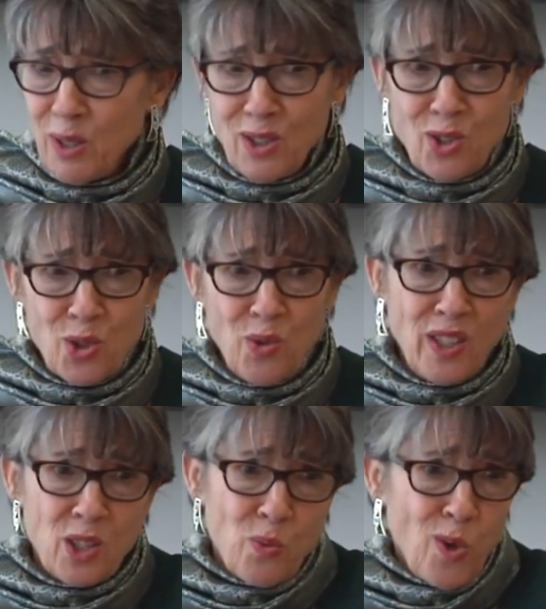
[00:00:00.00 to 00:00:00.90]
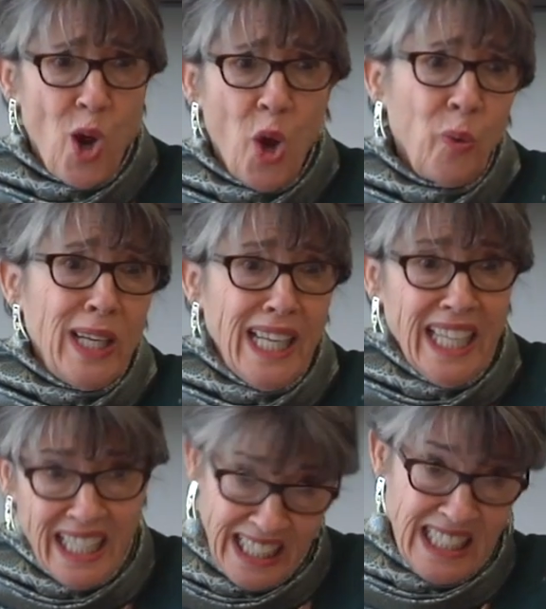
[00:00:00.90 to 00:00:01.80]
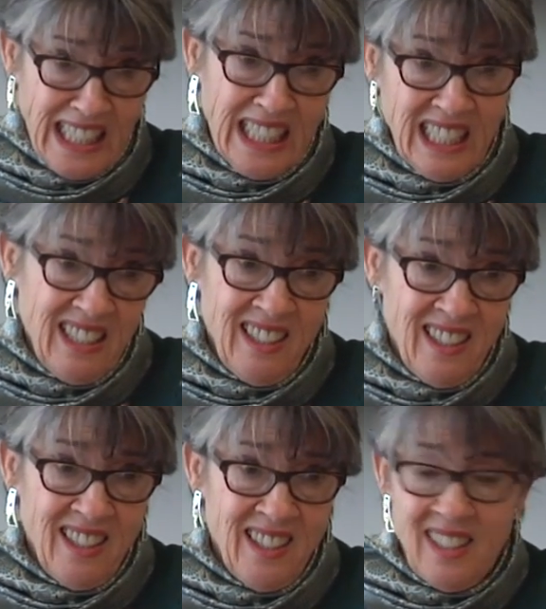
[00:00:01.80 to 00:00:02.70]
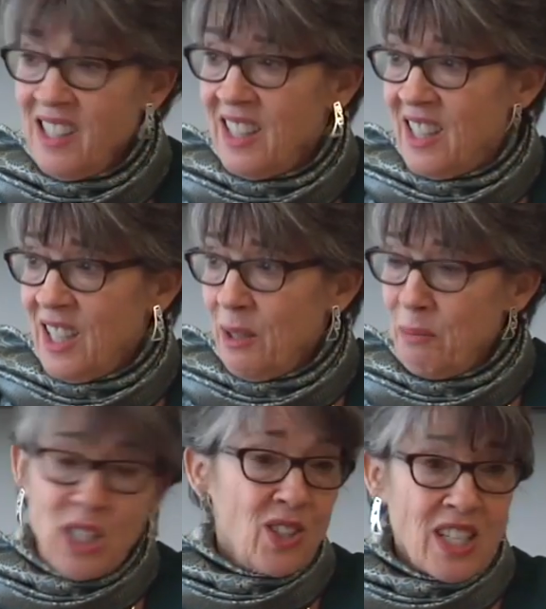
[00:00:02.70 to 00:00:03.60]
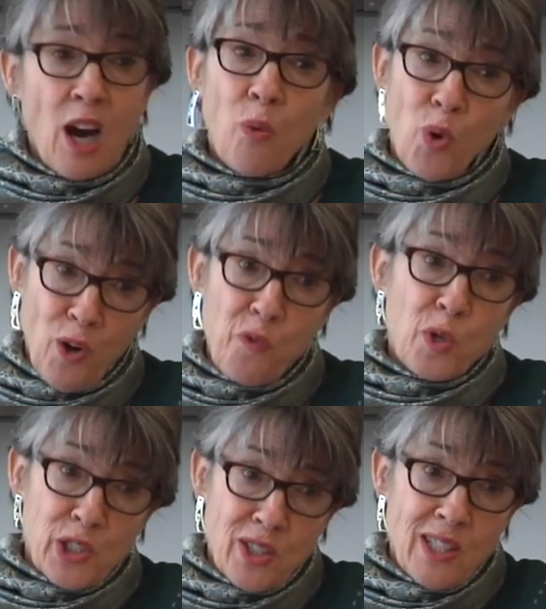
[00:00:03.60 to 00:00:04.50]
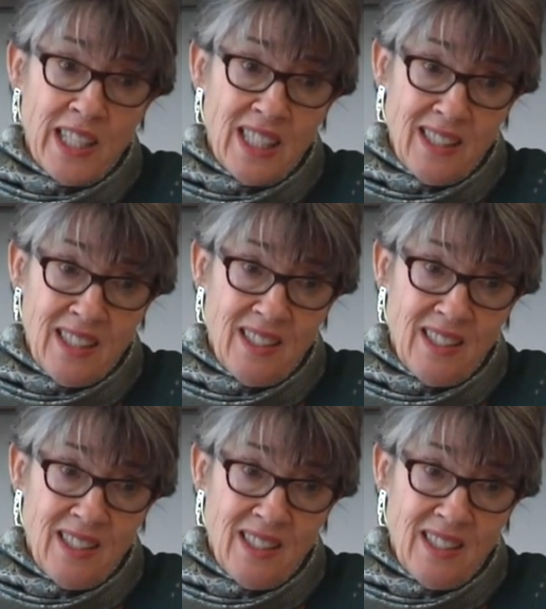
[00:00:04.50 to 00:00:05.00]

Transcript: but the truth is we're already in it because our workforce is in it.